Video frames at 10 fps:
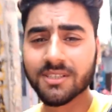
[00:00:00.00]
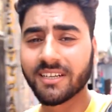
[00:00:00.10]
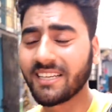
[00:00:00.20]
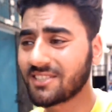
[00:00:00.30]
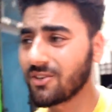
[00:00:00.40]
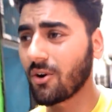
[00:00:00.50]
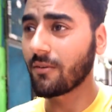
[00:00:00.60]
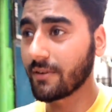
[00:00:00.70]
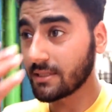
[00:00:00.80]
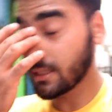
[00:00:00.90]
the DC
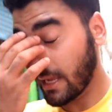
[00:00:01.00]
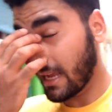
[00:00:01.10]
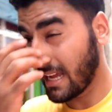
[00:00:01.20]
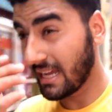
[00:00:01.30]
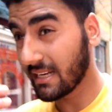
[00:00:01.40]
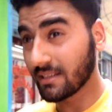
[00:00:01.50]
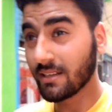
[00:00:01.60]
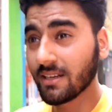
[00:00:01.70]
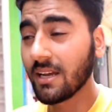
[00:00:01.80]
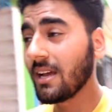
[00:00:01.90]
office, and
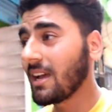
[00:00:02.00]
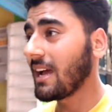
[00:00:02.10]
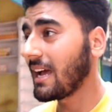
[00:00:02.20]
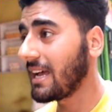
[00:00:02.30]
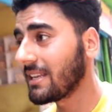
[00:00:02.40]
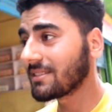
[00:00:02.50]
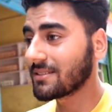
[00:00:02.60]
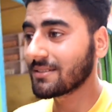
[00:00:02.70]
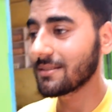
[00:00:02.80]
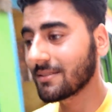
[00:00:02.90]
as
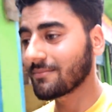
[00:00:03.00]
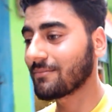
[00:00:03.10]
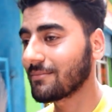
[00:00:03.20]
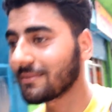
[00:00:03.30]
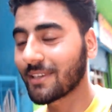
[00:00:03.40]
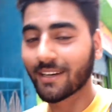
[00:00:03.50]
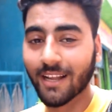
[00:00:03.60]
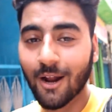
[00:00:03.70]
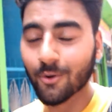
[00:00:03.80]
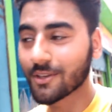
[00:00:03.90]
the
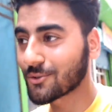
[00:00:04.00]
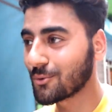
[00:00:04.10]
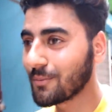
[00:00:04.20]
crowd is too